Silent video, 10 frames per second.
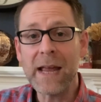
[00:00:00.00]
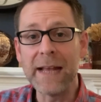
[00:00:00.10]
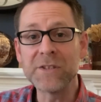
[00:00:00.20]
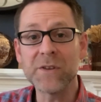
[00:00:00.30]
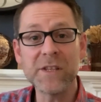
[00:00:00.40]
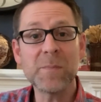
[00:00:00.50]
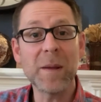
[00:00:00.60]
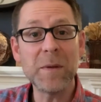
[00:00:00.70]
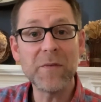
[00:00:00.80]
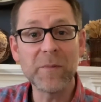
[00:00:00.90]
And so this
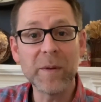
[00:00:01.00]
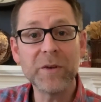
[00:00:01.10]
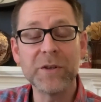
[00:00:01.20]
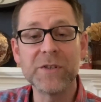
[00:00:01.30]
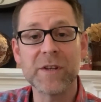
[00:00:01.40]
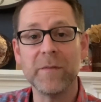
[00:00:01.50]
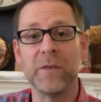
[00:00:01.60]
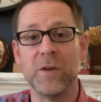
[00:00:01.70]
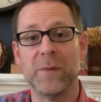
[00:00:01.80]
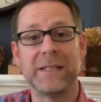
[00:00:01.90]
might be familiar to some of
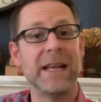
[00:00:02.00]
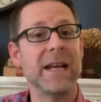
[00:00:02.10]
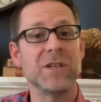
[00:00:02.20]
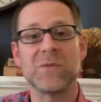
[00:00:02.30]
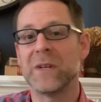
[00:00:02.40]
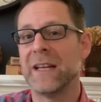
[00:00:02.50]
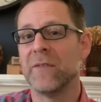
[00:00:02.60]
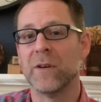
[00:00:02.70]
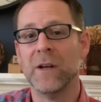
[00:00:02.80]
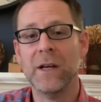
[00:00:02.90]
you, but today I just want to give
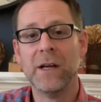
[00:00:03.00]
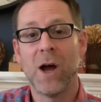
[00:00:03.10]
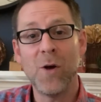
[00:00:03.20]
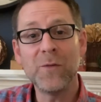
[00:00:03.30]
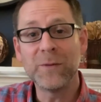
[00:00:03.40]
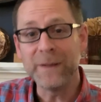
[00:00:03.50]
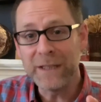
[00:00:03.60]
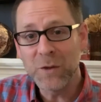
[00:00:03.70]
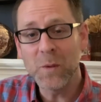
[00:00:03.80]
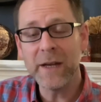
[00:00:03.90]
a hopefully
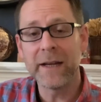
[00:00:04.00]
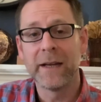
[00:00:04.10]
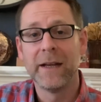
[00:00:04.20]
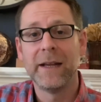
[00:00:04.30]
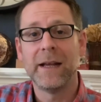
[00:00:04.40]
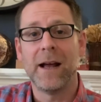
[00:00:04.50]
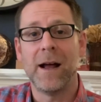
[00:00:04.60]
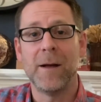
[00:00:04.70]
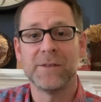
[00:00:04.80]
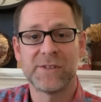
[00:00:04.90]
quick
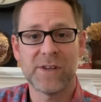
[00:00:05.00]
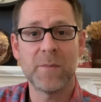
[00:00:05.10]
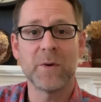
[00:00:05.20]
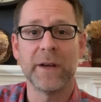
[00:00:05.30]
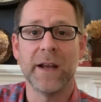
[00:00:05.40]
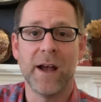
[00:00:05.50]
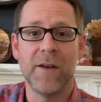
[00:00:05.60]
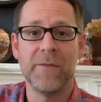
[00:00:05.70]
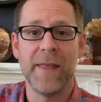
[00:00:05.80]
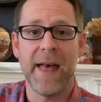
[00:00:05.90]
summary
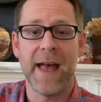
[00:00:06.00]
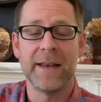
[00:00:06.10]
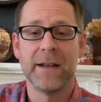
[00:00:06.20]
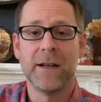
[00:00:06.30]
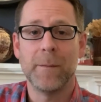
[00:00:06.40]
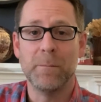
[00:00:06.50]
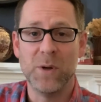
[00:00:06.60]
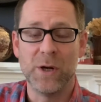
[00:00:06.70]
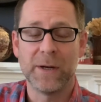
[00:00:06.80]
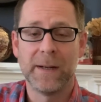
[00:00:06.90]
of that
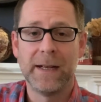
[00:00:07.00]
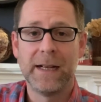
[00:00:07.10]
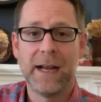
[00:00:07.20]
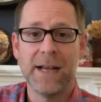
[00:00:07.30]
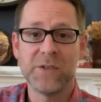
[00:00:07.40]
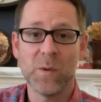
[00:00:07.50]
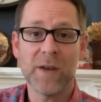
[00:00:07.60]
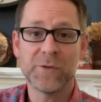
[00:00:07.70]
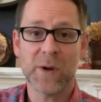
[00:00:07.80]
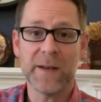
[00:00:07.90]
book. And so what
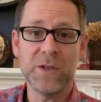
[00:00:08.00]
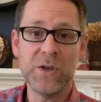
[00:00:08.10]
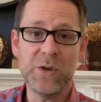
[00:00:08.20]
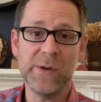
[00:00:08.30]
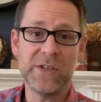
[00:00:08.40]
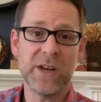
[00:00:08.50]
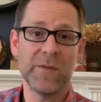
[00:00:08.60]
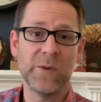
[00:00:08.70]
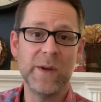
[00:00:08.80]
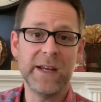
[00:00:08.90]
I've tried to do each and
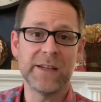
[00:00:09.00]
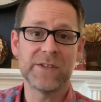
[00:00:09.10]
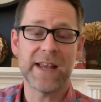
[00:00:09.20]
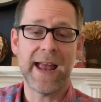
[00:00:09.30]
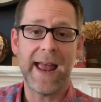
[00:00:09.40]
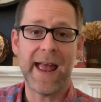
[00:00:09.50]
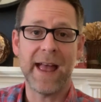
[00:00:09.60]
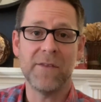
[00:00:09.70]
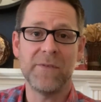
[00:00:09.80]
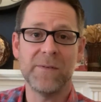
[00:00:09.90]
every week is to
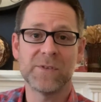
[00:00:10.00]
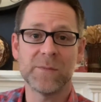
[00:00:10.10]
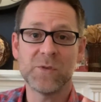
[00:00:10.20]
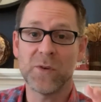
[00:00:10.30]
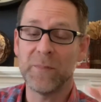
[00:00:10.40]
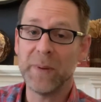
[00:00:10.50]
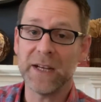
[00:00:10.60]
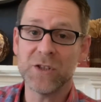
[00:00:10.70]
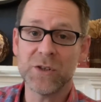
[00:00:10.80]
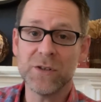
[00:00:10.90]
have some sort of
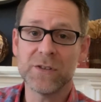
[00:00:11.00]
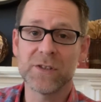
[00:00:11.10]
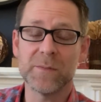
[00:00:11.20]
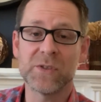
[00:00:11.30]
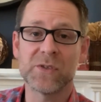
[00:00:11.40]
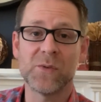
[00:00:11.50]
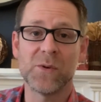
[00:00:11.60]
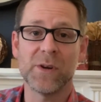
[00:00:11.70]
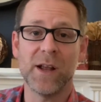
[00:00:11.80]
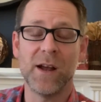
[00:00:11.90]
picture, some
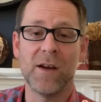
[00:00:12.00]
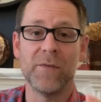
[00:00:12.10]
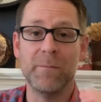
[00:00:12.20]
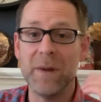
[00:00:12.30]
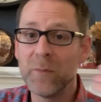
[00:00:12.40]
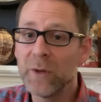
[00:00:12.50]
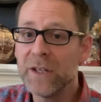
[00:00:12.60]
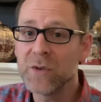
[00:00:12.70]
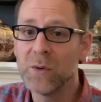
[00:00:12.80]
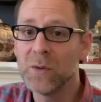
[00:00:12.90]
sort of memory
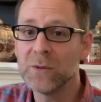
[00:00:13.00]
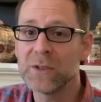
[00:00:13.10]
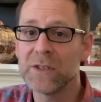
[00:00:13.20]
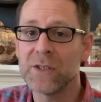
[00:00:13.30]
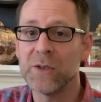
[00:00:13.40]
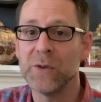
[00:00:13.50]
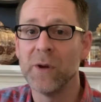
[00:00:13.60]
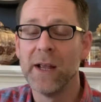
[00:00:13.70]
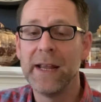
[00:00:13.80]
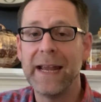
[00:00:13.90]
tool to
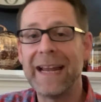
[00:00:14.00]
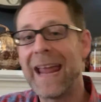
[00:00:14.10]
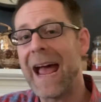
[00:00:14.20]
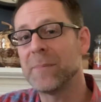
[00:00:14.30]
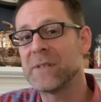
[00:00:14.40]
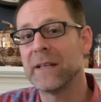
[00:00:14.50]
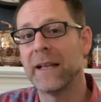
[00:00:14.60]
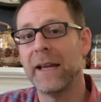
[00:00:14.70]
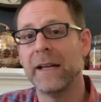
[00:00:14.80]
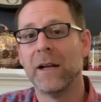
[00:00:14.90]

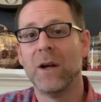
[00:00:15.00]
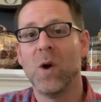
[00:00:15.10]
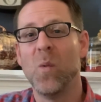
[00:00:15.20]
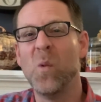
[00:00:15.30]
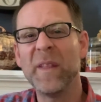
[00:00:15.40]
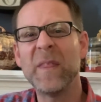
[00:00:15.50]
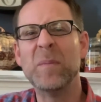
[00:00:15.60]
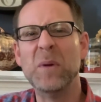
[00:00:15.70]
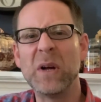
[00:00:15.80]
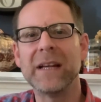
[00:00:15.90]
encapsulate what the
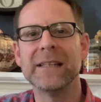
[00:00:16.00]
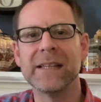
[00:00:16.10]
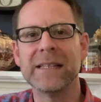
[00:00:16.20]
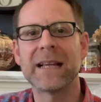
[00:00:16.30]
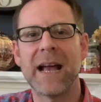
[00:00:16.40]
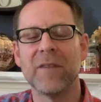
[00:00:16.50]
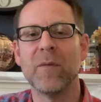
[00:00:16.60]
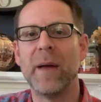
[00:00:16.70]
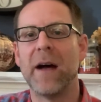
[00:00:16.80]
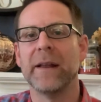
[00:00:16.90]
book is kind of
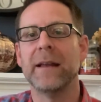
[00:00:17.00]
about.